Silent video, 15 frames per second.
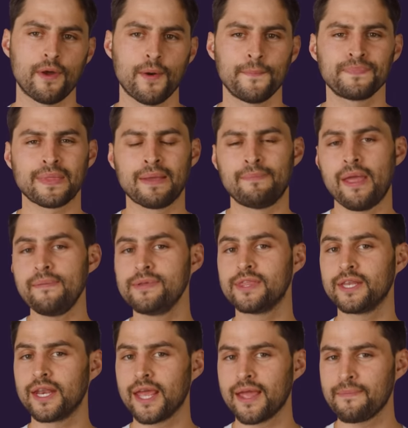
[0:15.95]
about, maybe
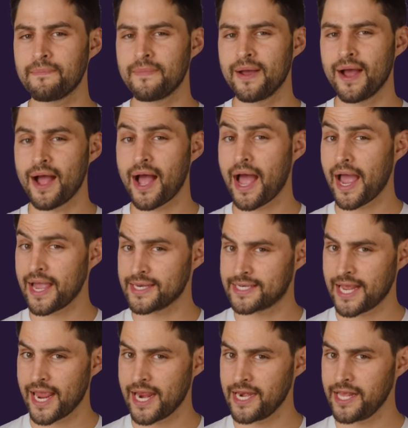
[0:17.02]
the name
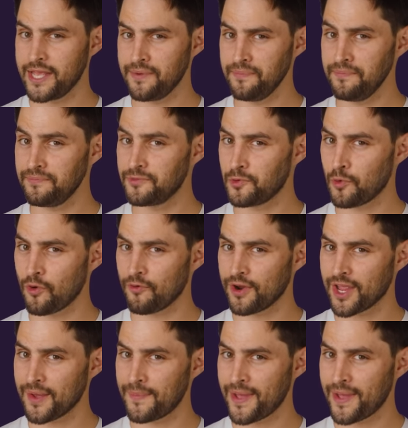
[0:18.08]
Itanium will ring a